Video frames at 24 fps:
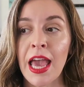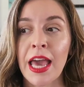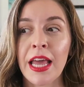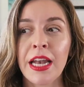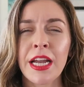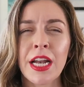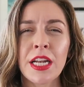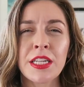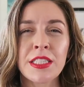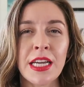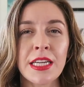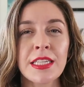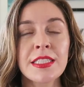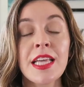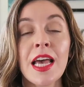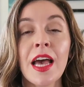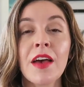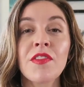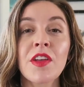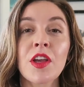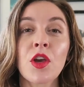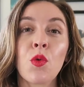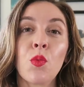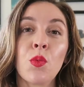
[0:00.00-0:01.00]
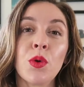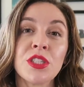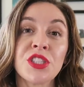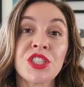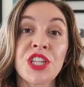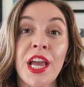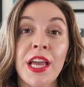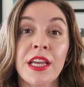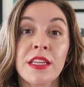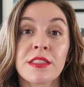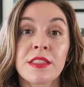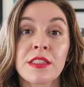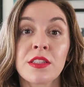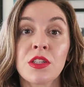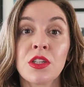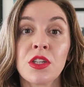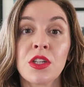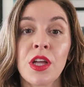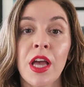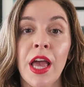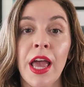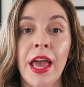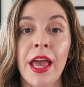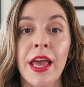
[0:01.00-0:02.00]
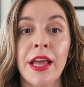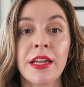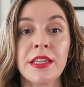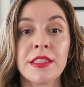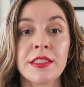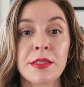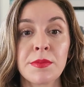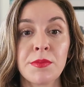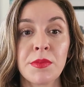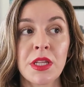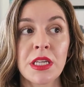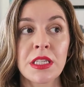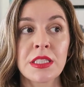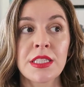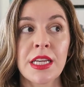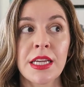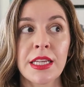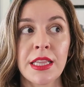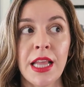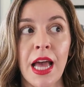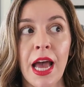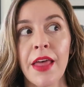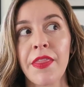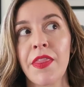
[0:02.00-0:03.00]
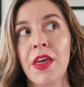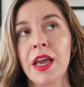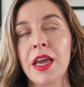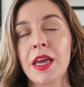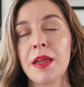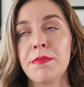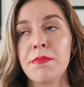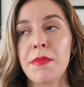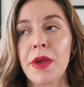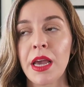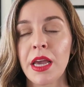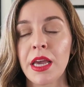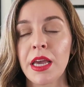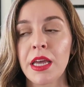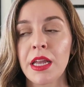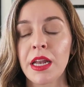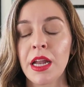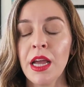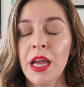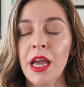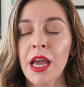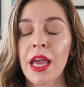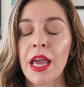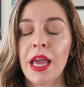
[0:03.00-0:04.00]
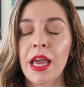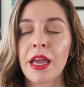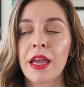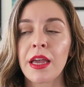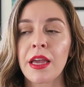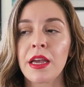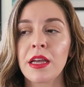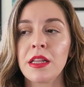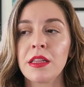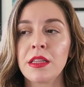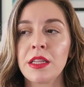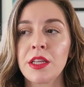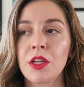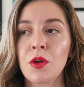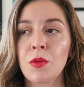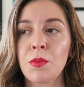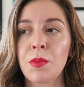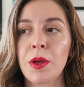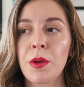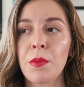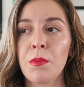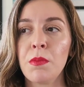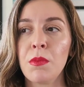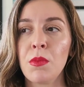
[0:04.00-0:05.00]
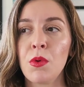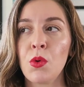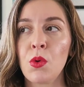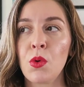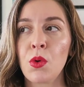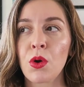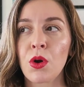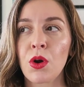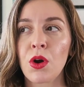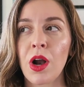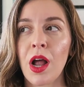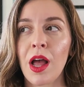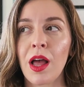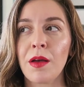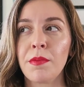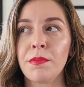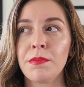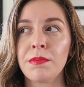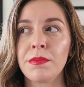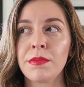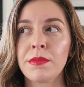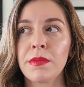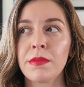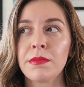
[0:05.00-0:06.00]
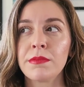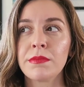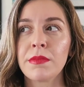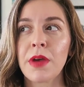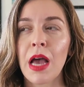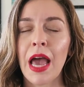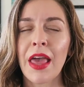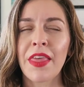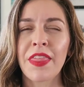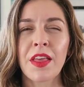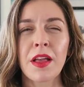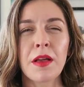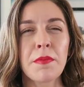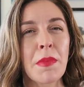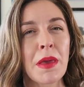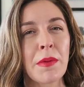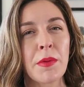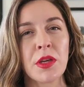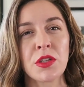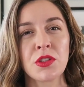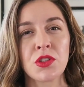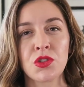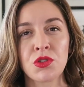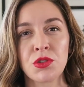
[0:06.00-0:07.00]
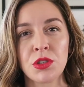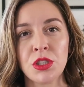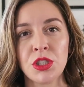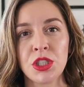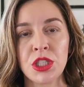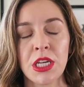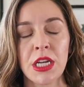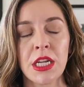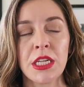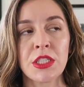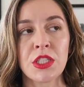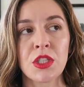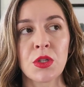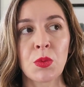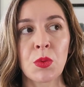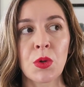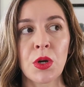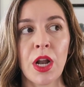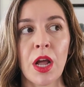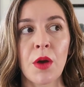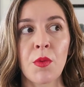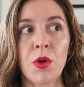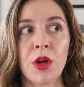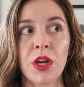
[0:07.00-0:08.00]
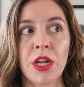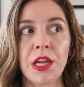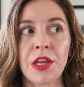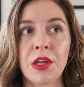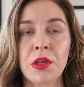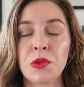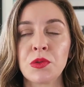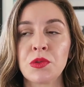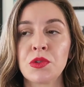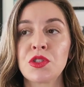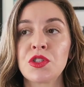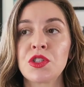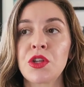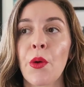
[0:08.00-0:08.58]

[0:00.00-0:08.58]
And it does have like witch hazel and some things like that that can make it a little bit more, um, I think maybe astringent is the word I wanna use.